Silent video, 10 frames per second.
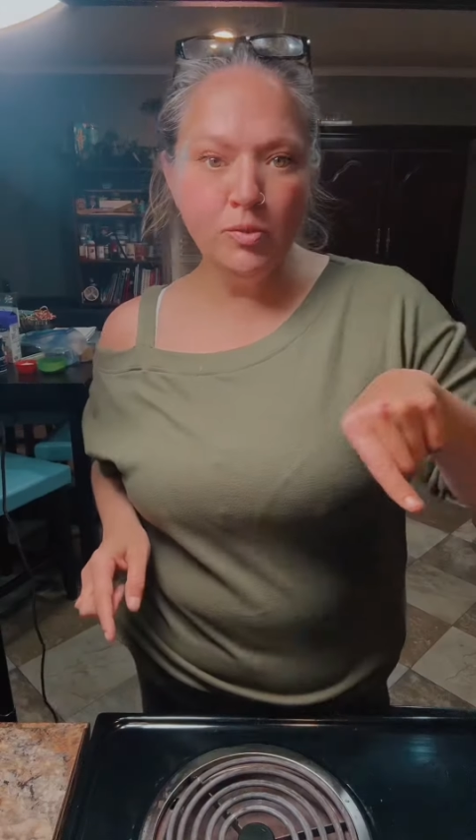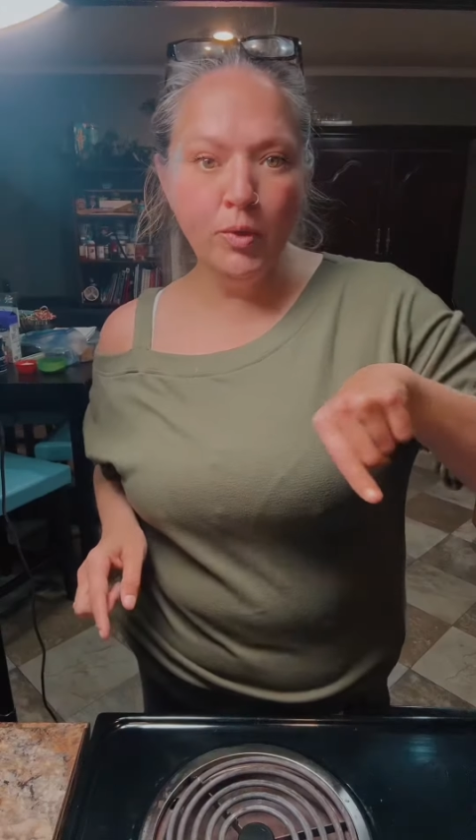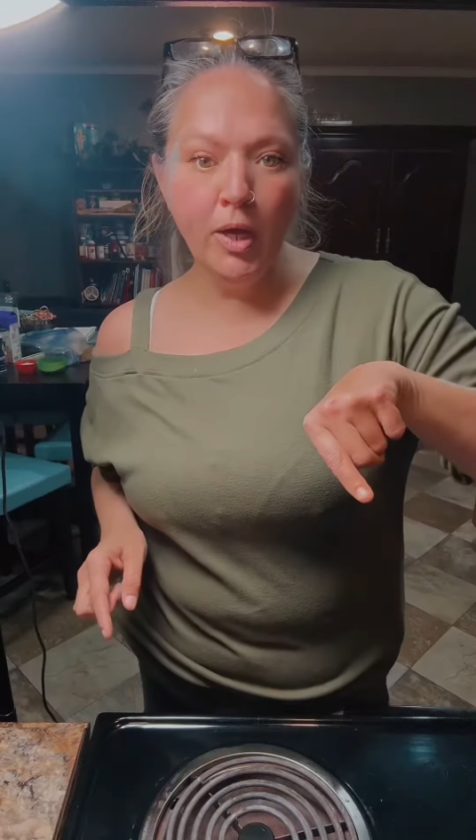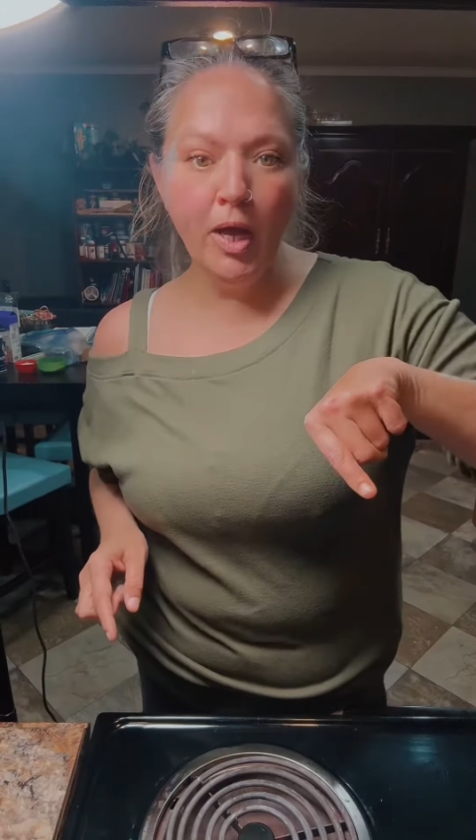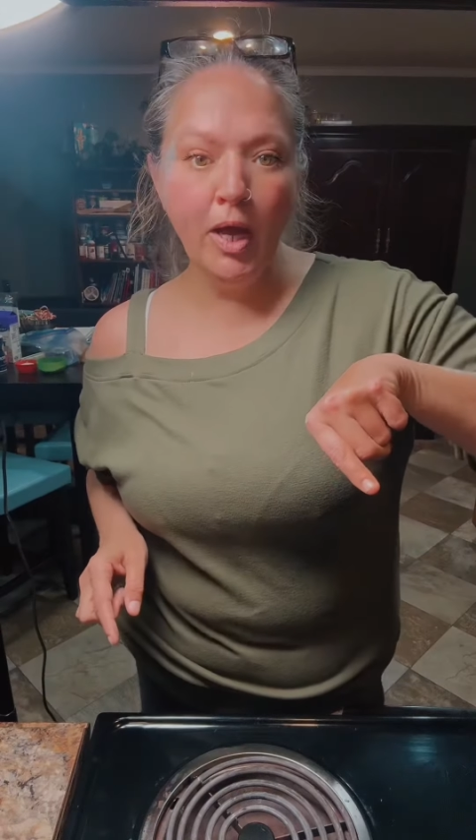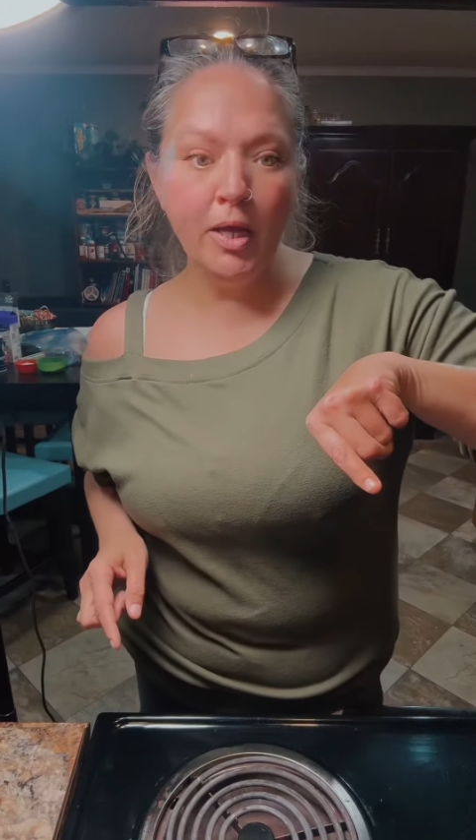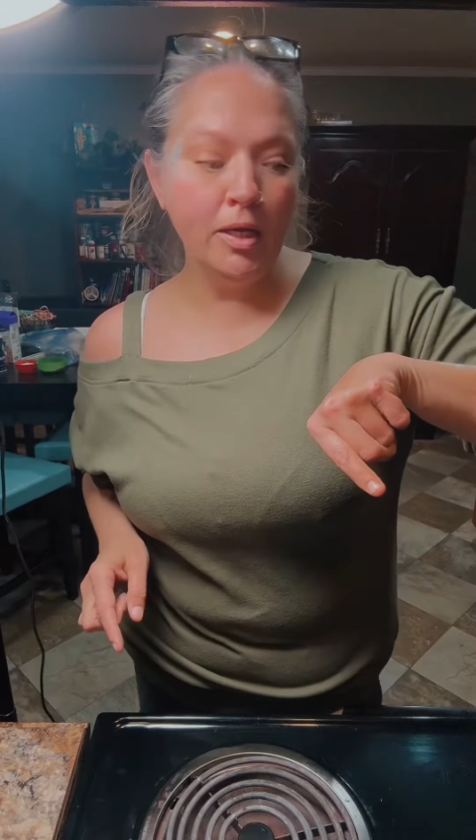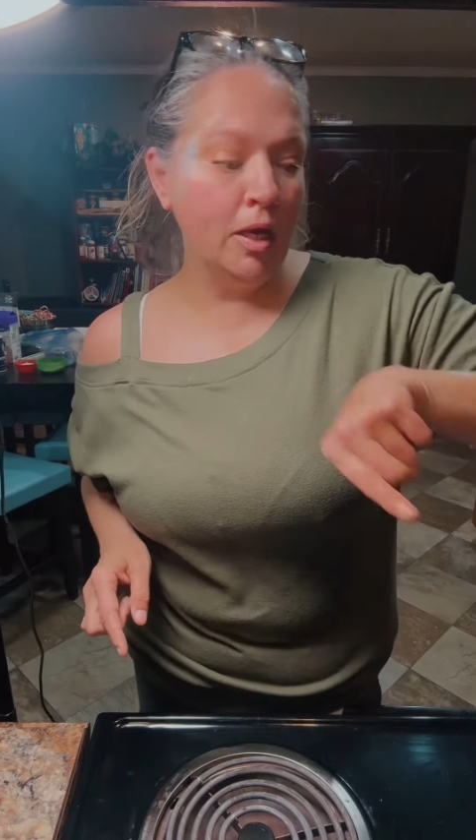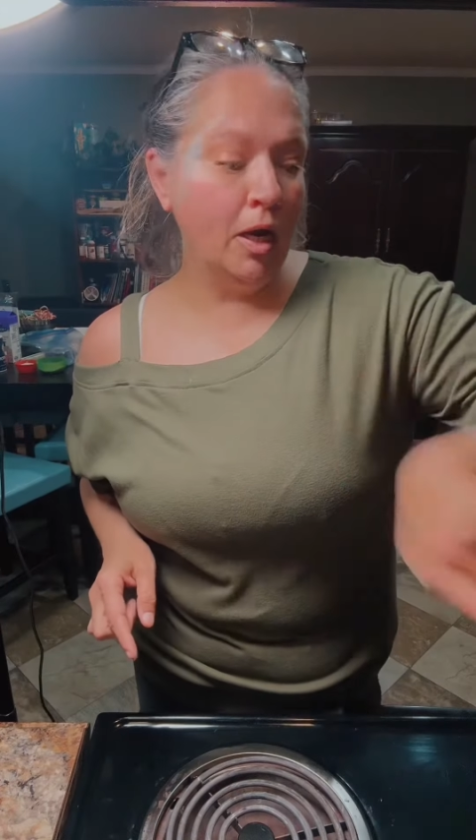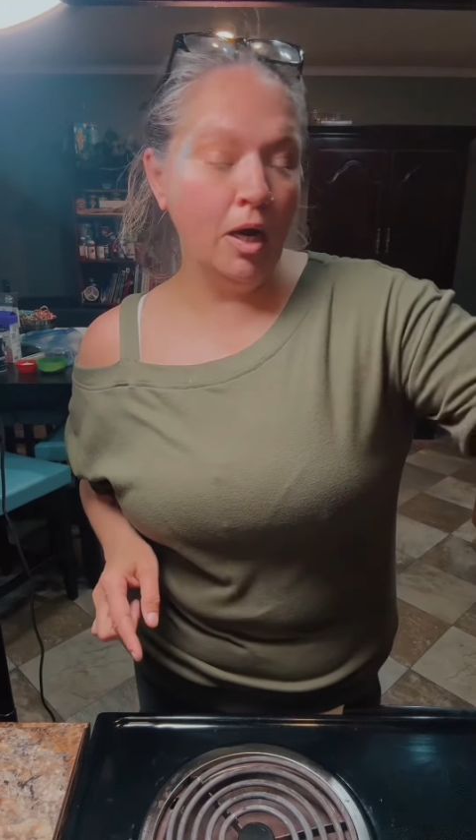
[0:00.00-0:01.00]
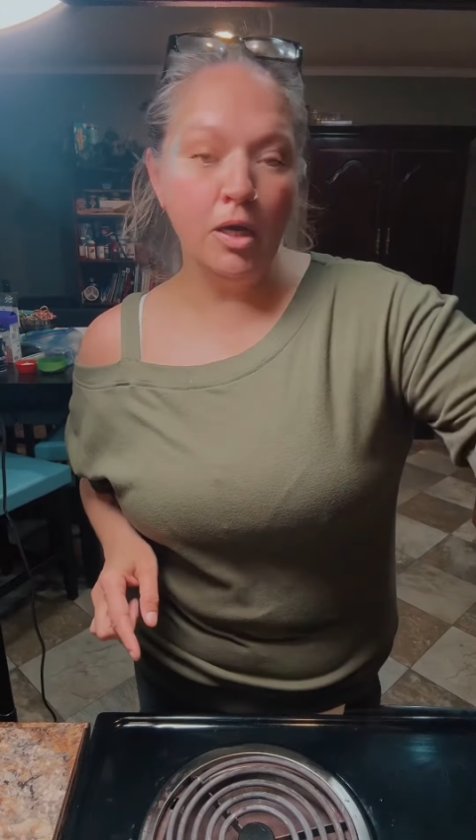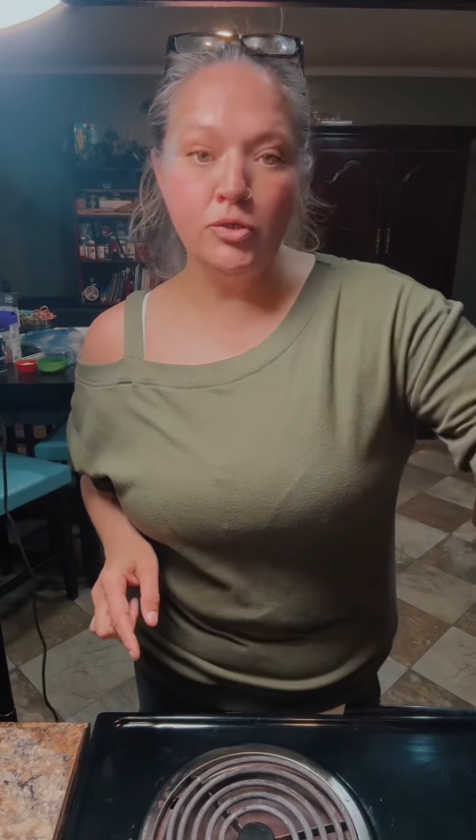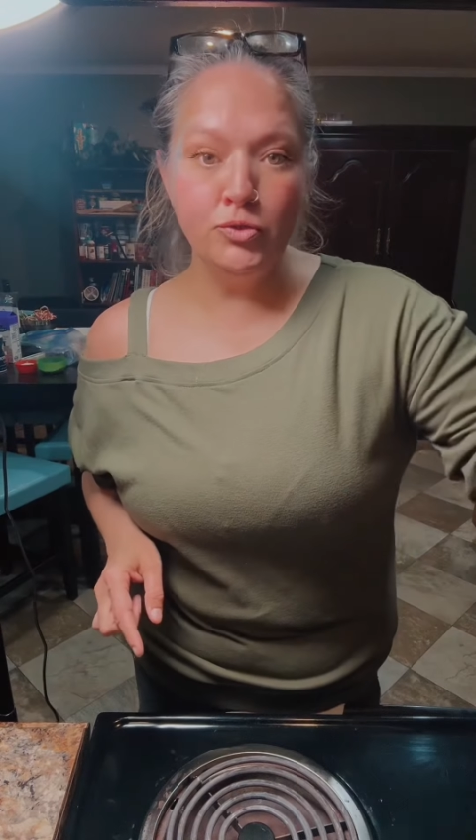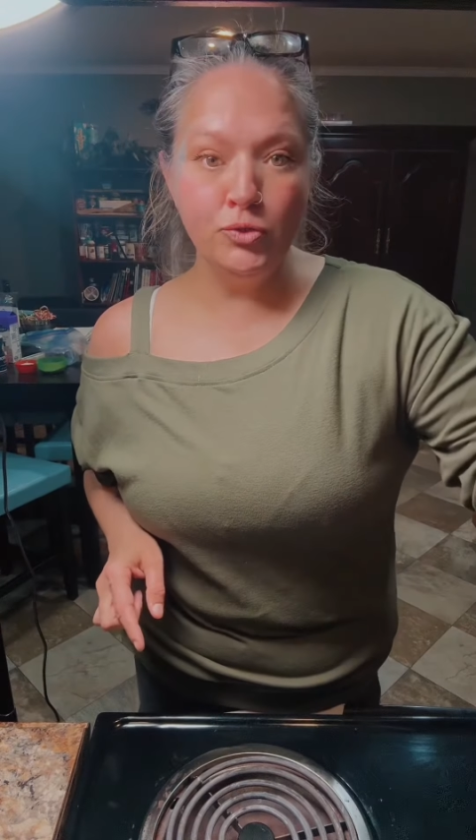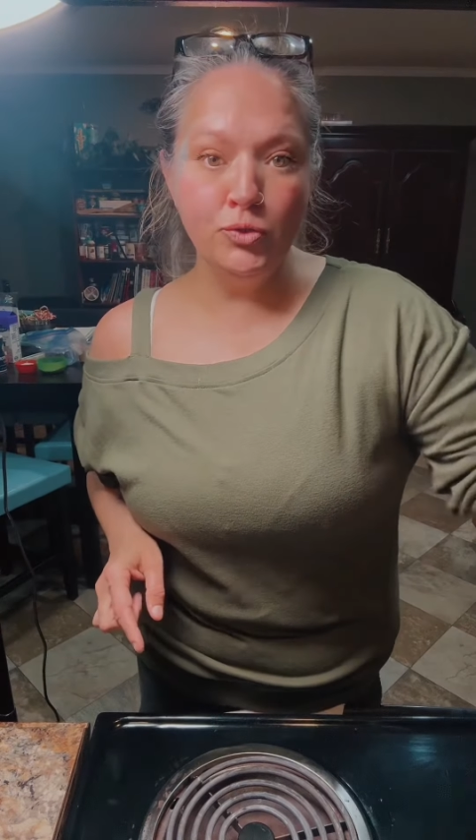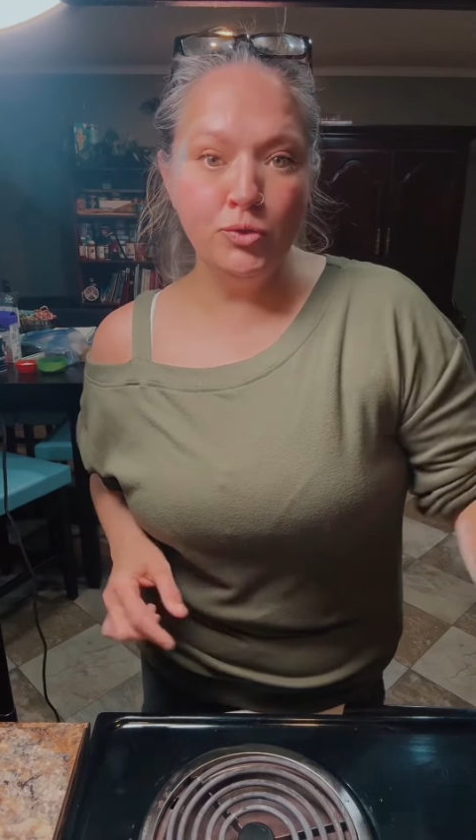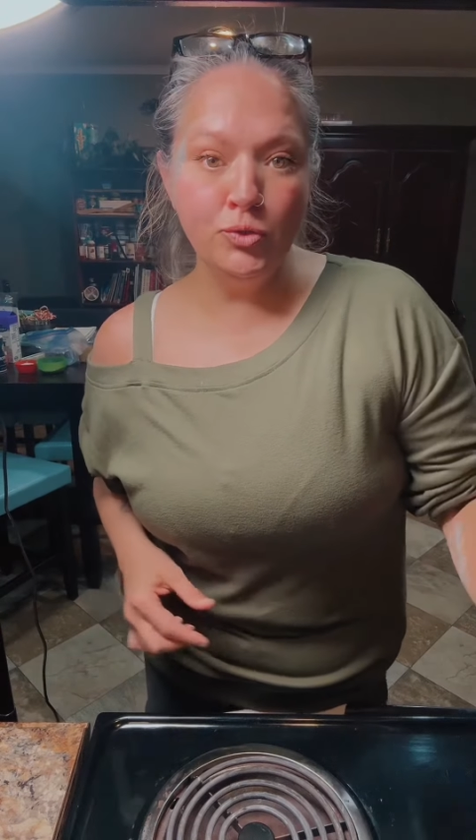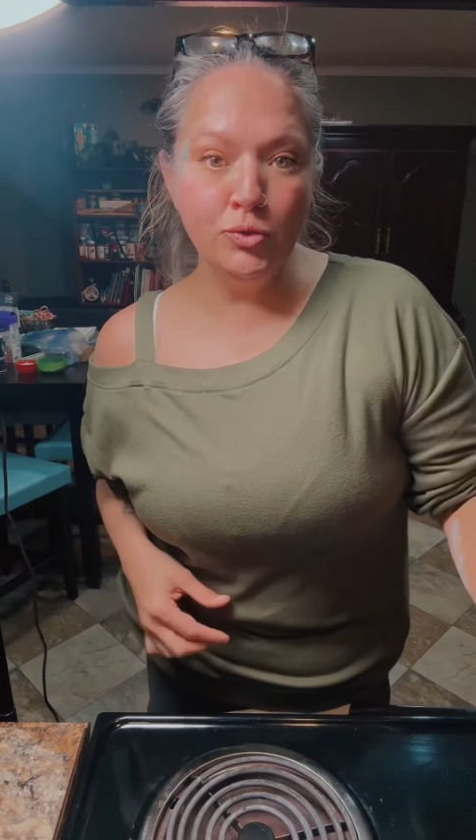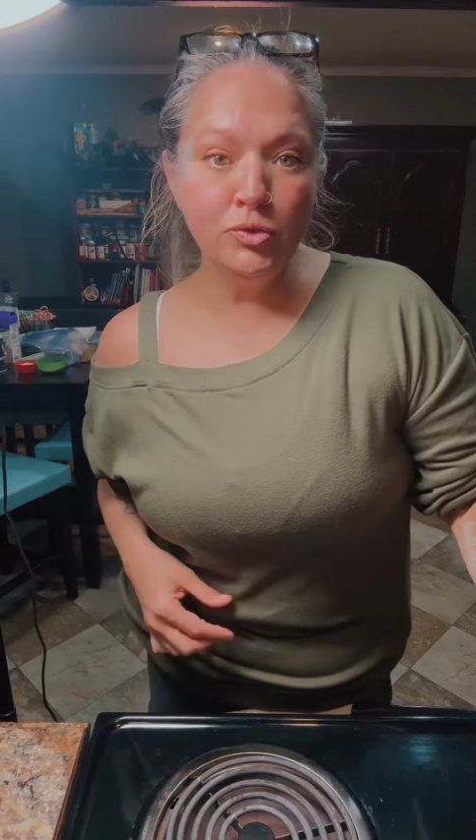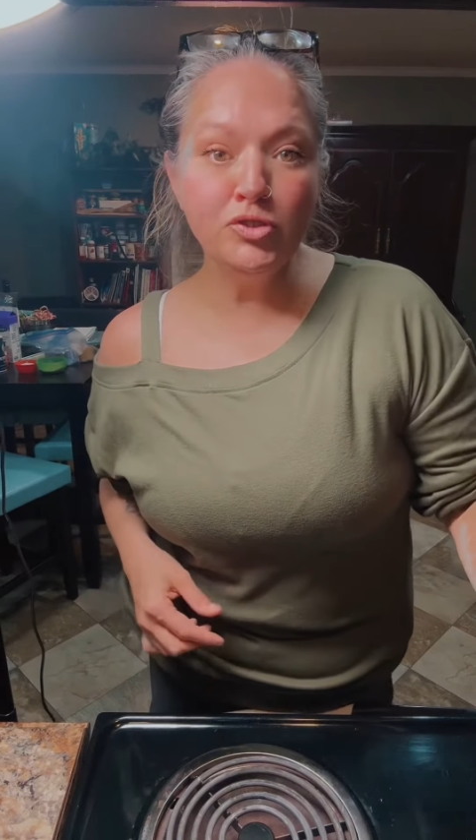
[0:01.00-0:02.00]
we got our
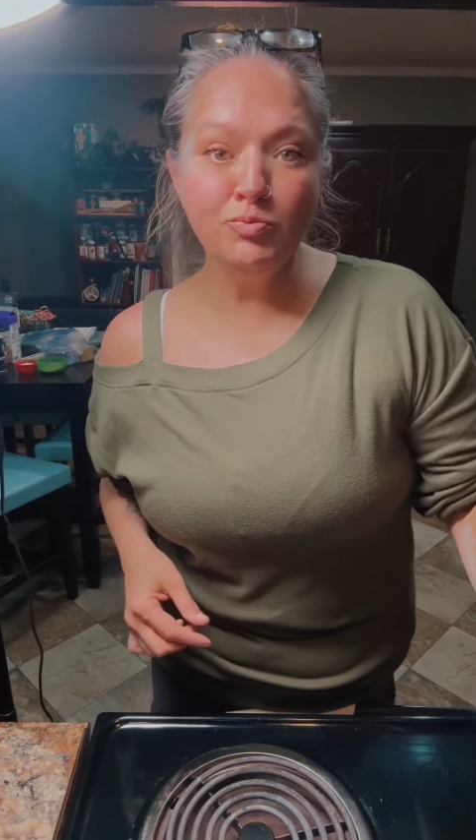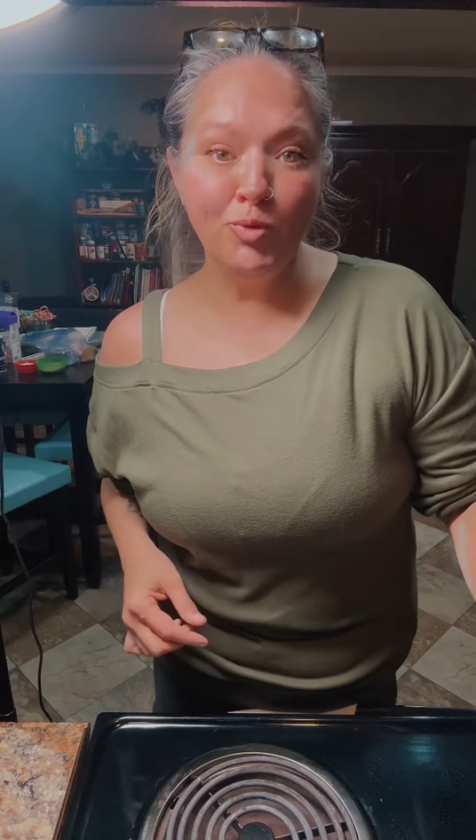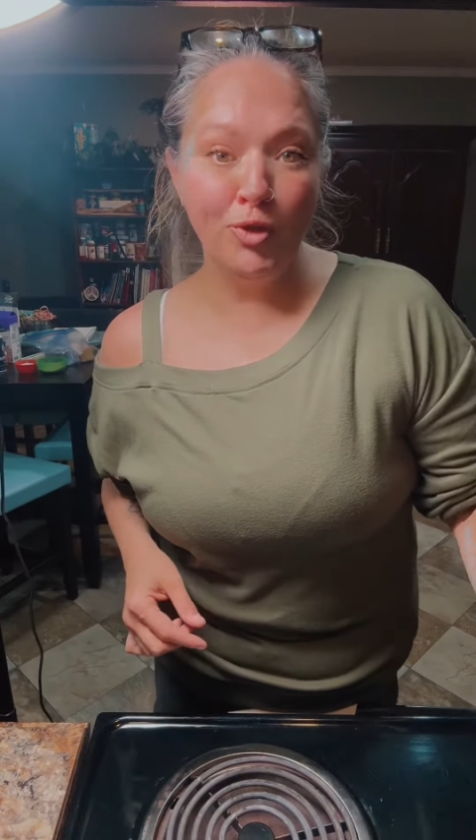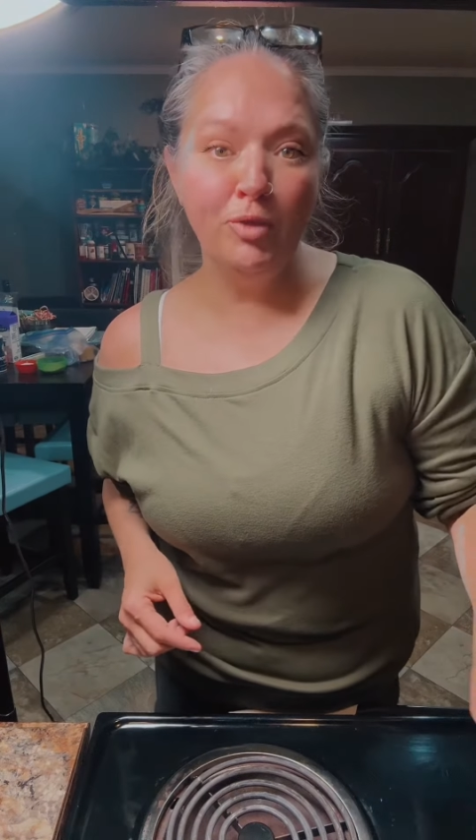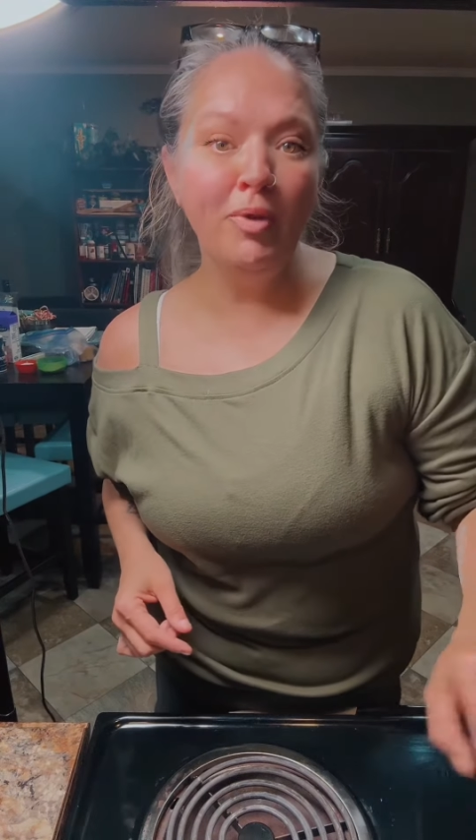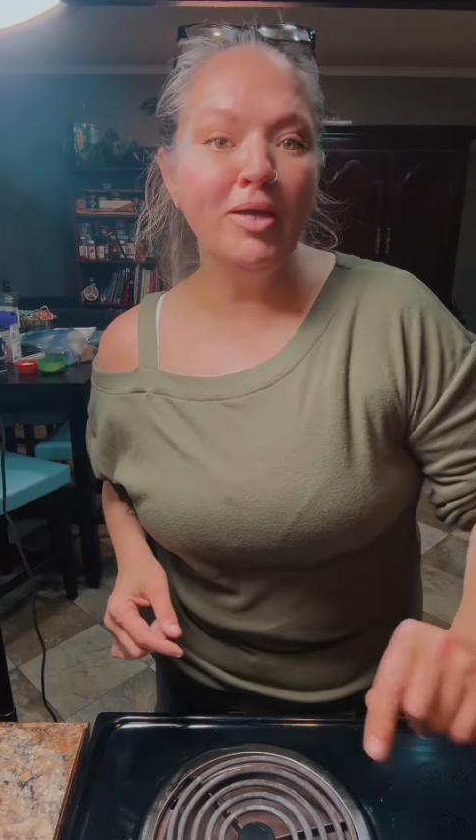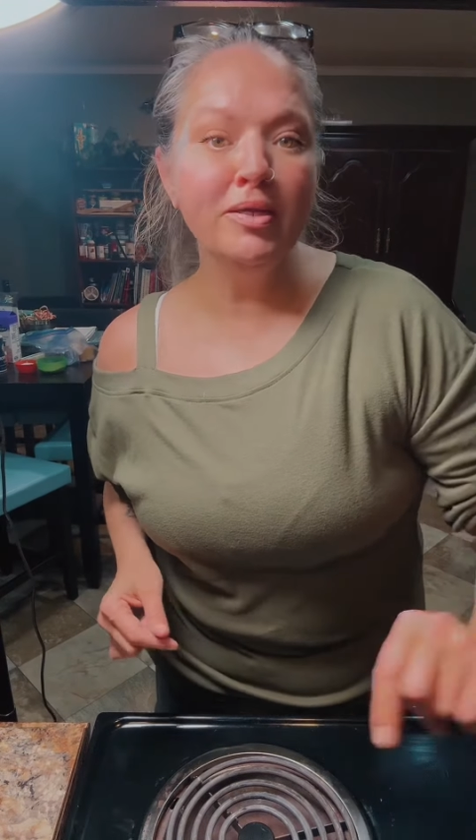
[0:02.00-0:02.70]
noodles boiling back